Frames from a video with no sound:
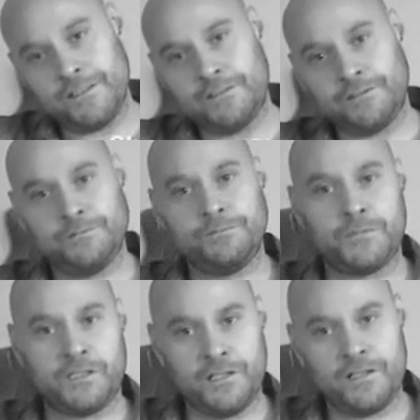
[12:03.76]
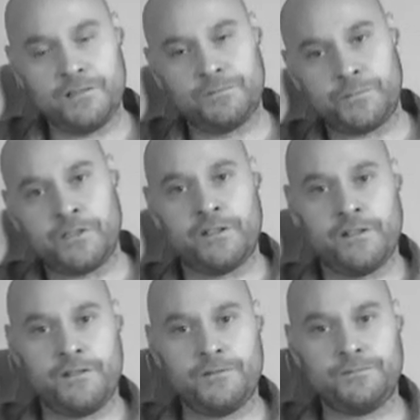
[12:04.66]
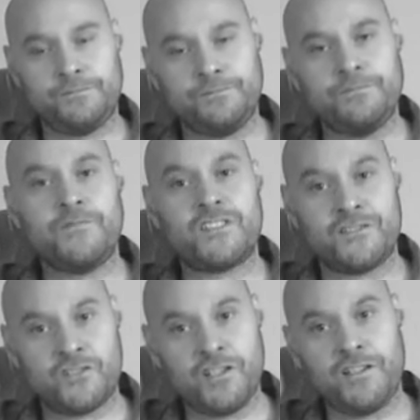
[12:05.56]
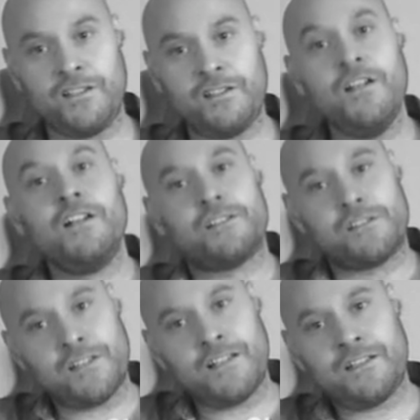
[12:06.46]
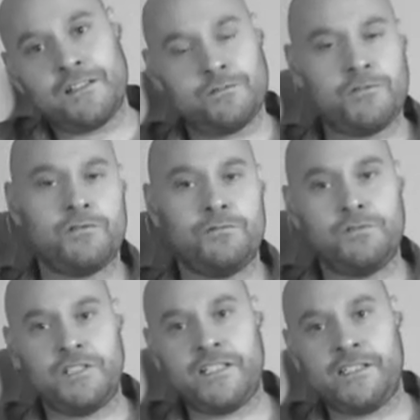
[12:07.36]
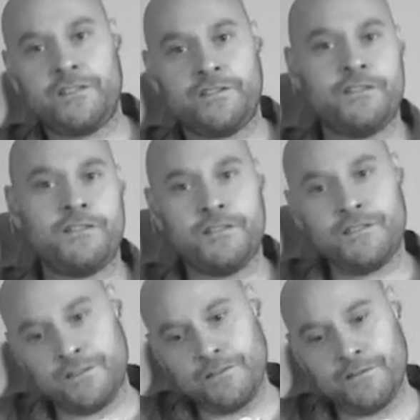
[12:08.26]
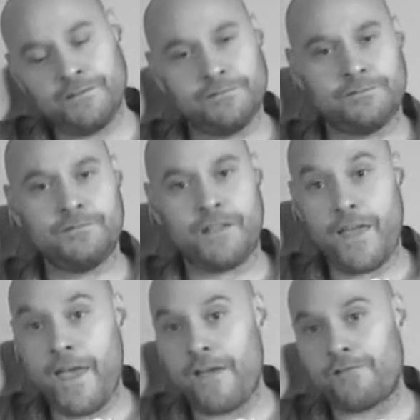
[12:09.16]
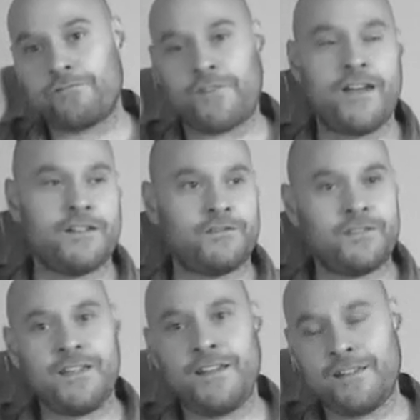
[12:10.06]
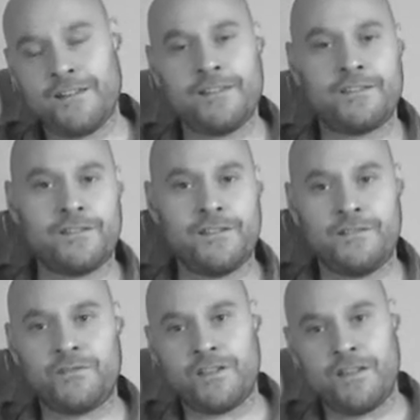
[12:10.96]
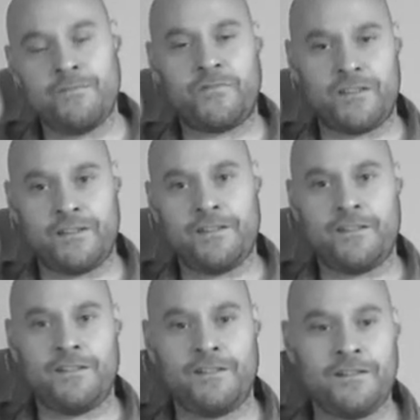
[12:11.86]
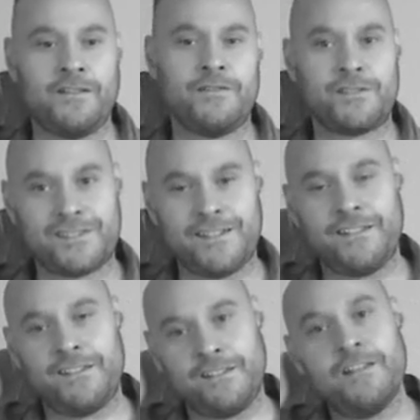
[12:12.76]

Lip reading: lum-ba-dum-ba-dum to G, 'cause I won't let you down. F and a da-da-dum-dum-dum, C,